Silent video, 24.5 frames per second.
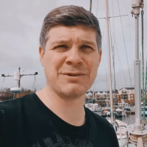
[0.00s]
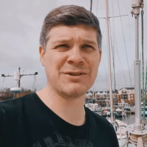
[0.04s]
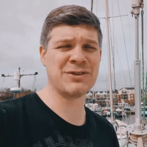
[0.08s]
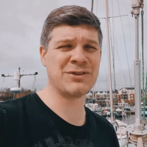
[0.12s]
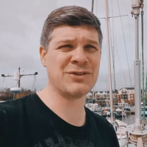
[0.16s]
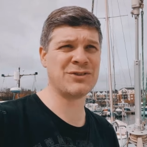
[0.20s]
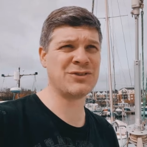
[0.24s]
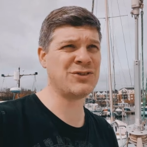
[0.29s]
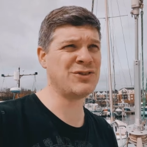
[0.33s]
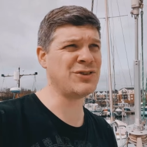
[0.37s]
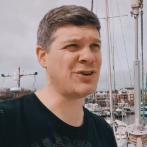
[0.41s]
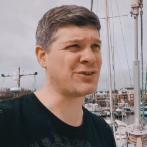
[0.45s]
which
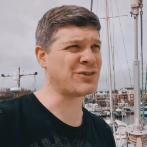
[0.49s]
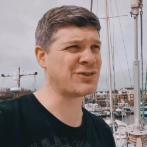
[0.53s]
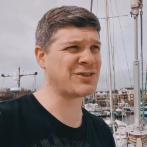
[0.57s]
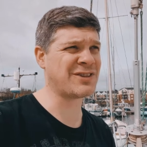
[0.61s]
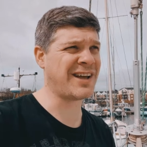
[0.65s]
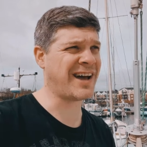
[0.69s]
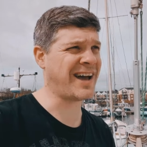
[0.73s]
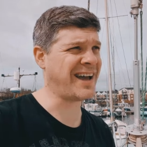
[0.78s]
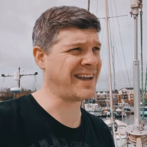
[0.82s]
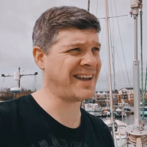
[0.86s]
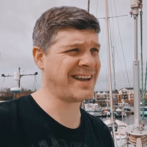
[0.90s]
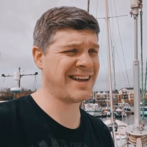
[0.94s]
is just
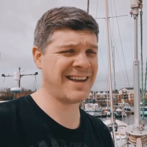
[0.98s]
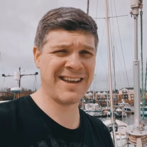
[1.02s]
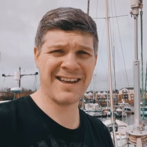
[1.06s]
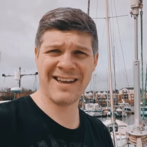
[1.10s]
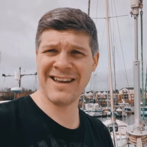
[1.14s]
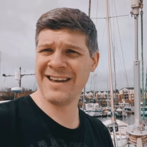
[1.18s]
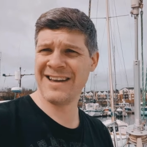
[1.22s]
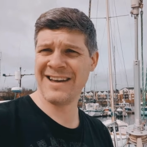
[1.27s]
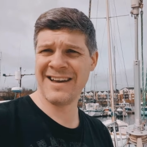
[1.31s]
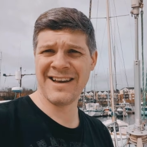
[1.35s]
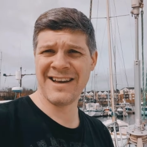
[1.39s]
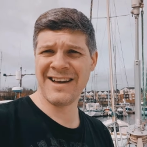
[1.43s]
like,
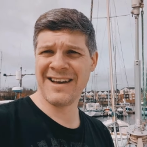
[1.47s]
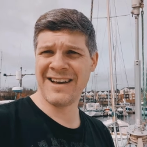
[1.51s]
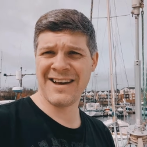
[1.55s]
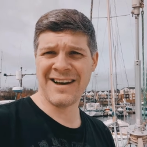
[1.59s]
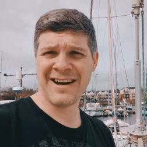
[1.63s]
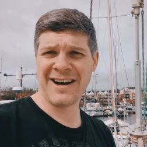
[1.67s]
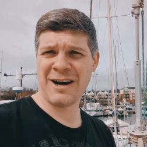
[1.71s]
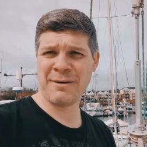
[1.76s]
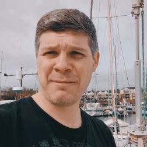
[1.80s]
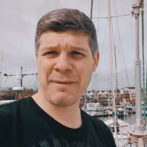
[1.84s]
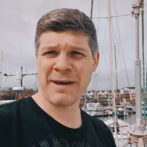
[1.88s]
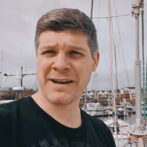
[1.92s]

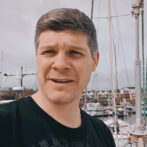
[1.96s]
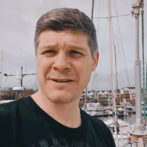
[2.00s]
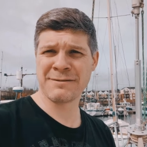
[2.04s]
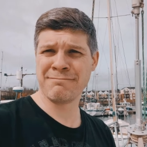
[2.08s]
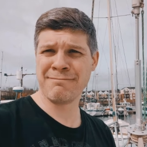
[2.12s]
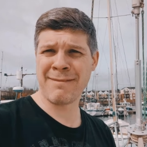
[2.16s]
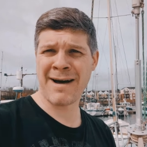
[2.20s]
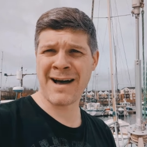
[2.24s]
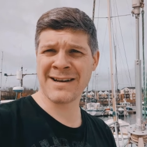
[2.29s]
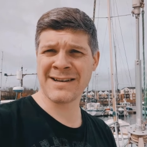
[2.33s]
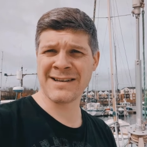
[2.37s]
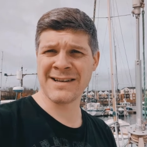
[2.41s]
I mean, it's
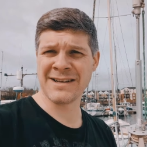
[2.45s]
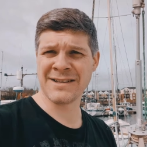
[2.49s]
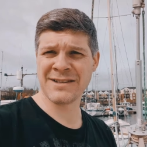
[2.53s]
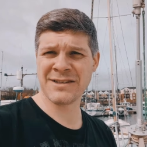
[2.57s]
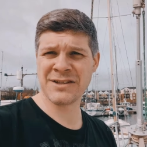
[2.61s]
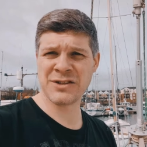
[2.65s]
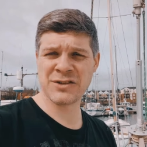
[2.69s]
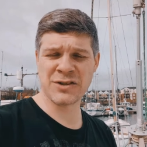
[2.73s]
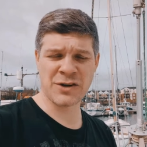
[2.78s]
madness.